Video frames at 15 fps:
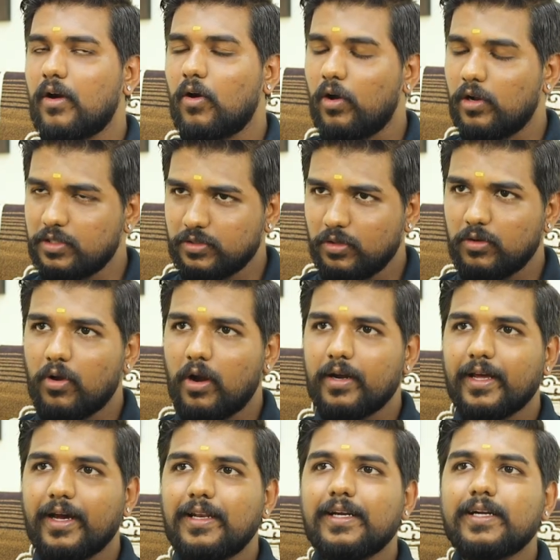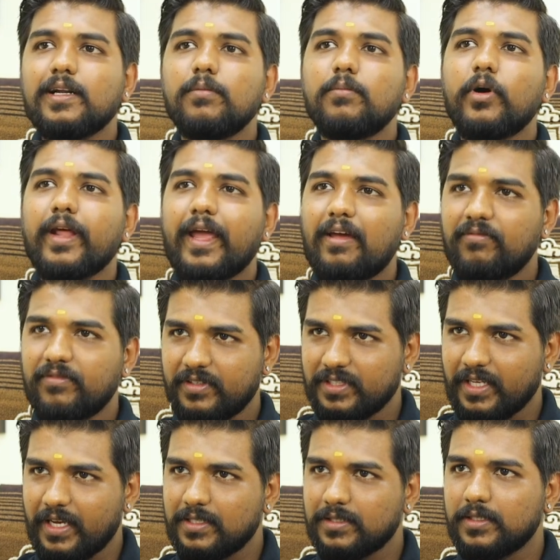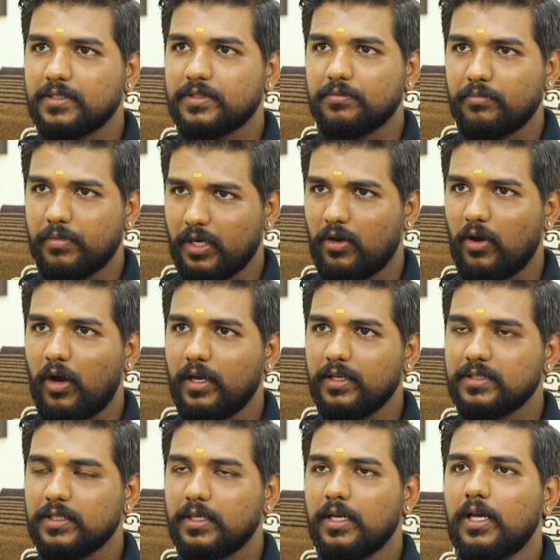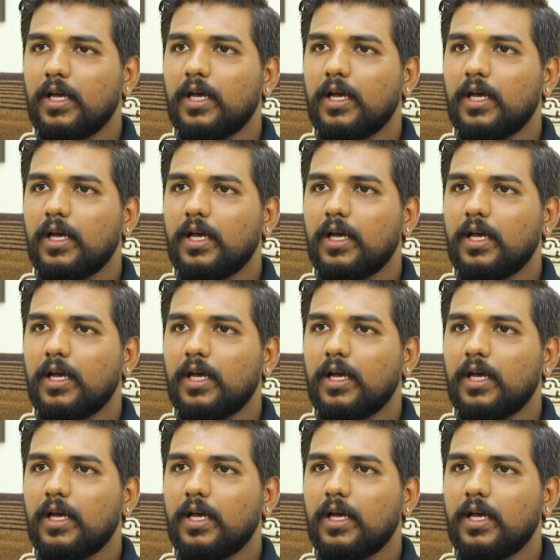also got a little more emphasizes, because